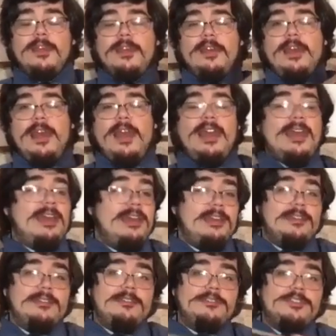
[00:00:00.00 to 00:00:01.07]
And
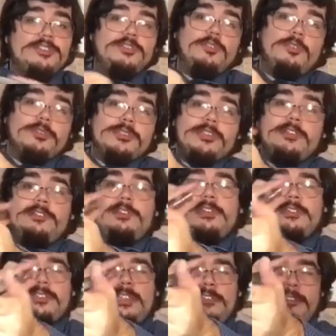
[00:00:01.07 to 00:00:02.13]
there's 2 holes here. You can see right